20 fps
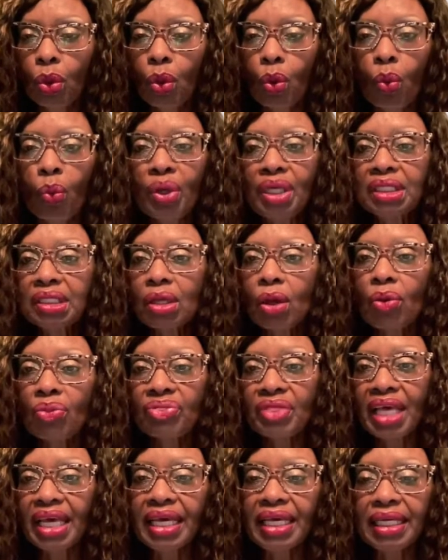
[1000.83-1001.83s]
we saw
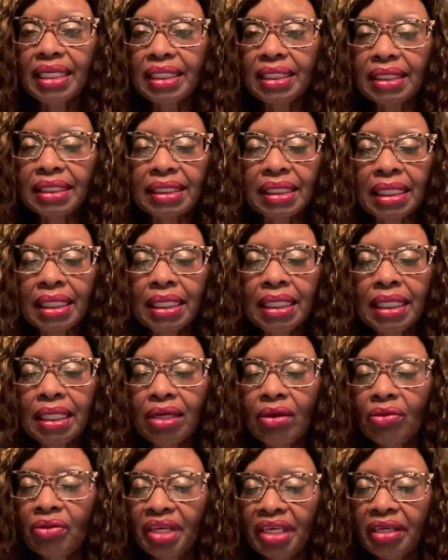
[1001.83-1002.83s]
things
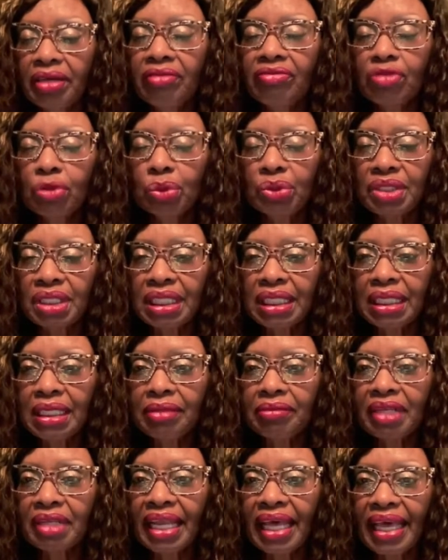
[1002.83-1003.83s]
on the interview
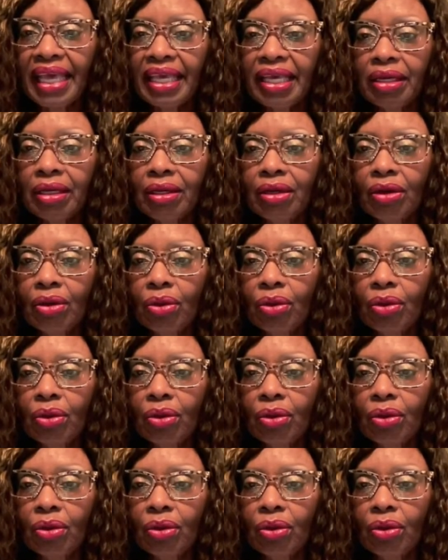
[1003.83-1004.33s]
team that, hey,